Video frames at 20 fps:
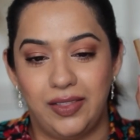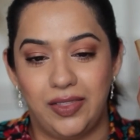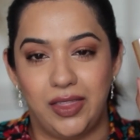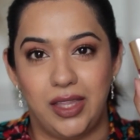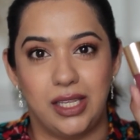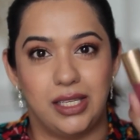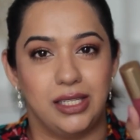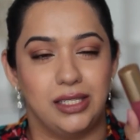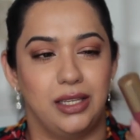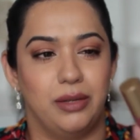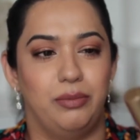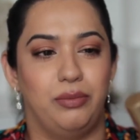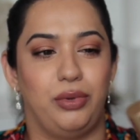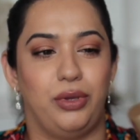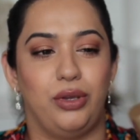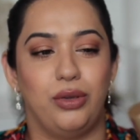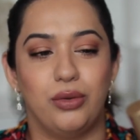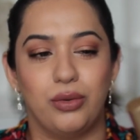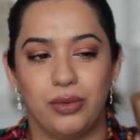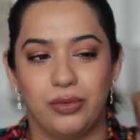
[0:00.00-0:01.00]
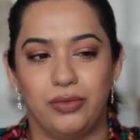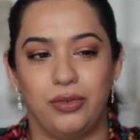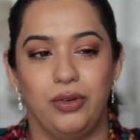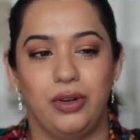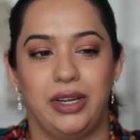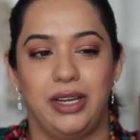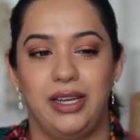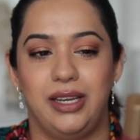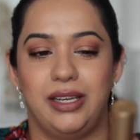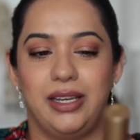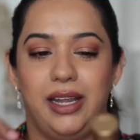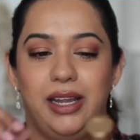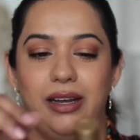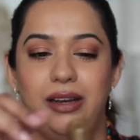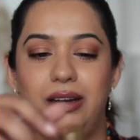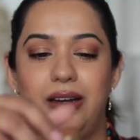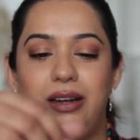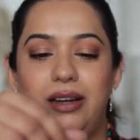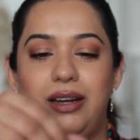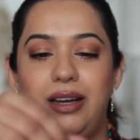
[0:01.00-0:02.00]
This is a beautiful
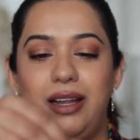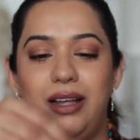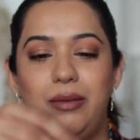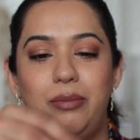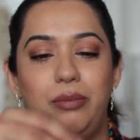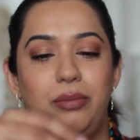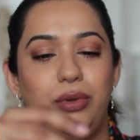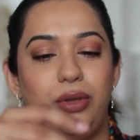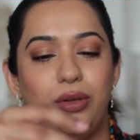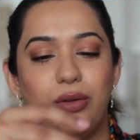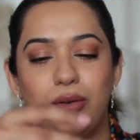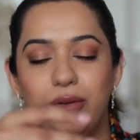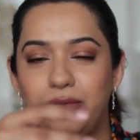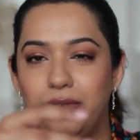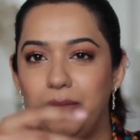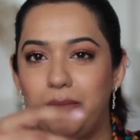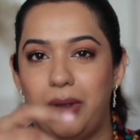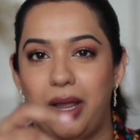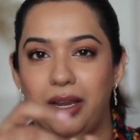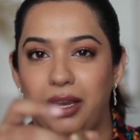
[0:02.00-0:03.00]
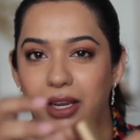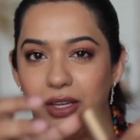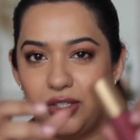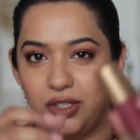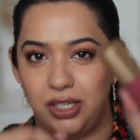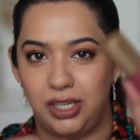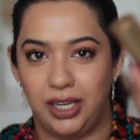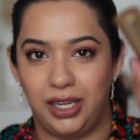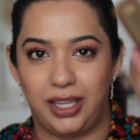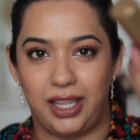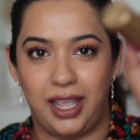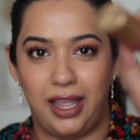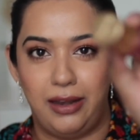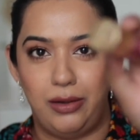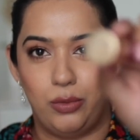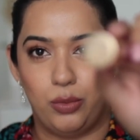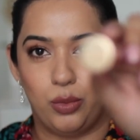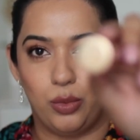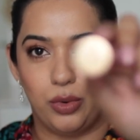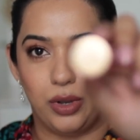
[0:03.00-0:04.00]
container, beautiful packaging,
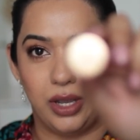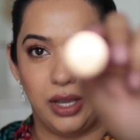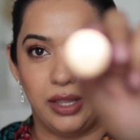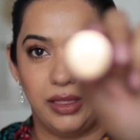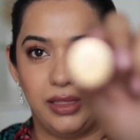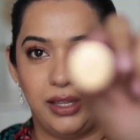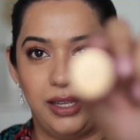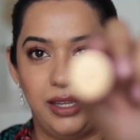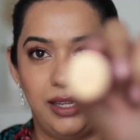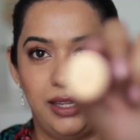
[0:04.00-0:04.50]
again with